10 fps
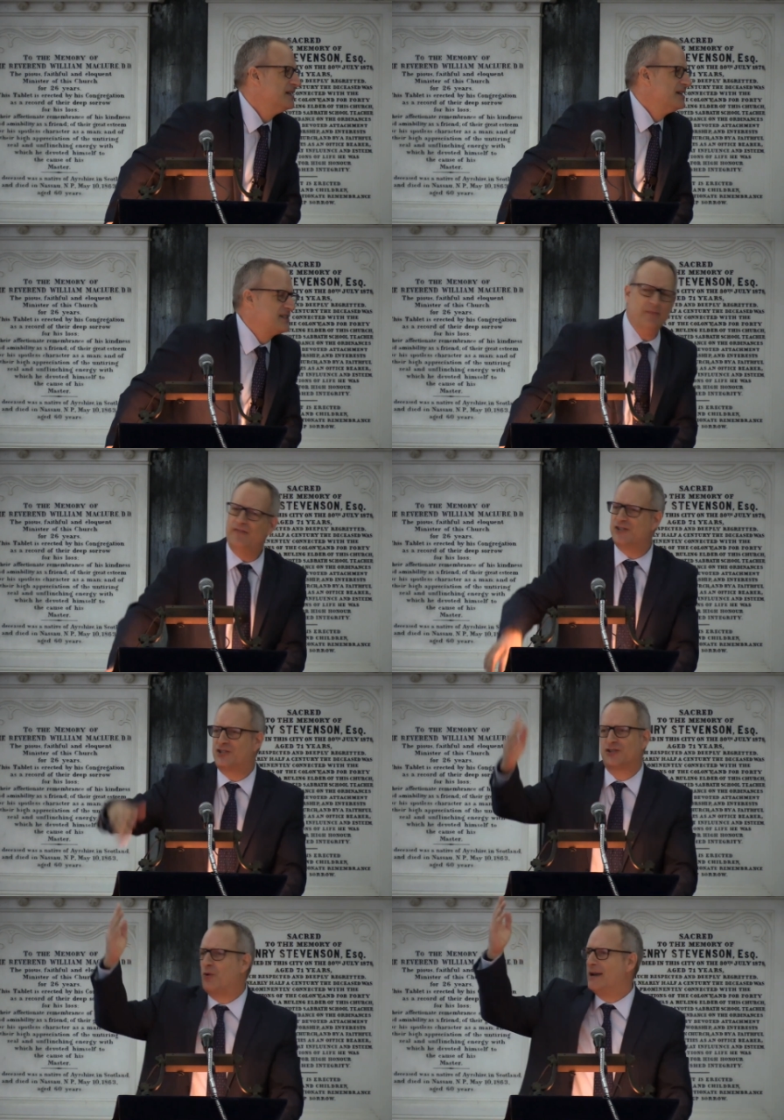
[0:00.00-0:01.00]
Some of us
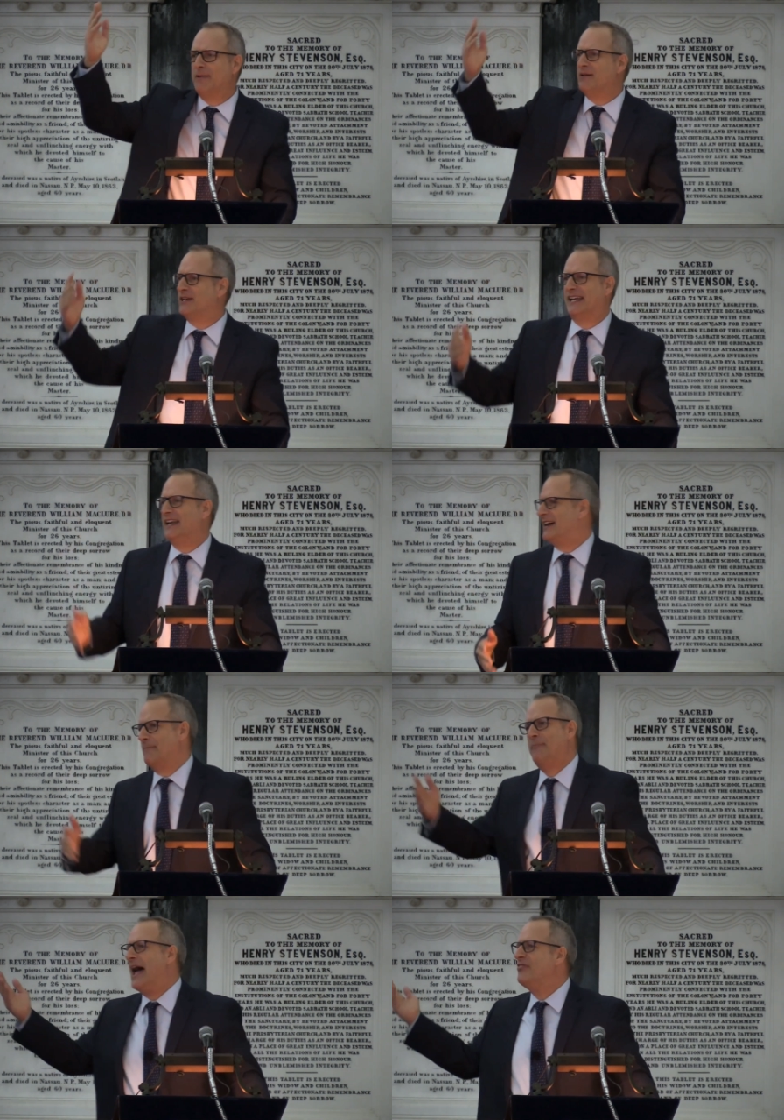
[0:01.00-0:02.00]
just want to be able to get out
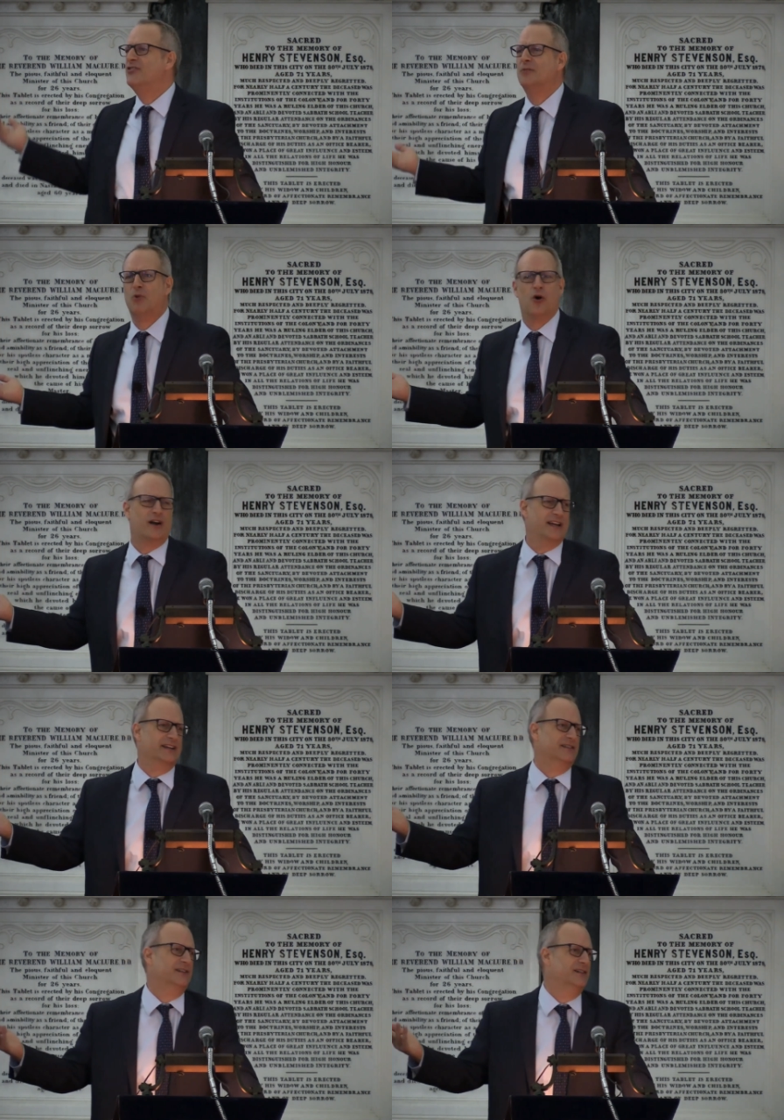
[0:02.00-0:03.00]
of bed in the morning.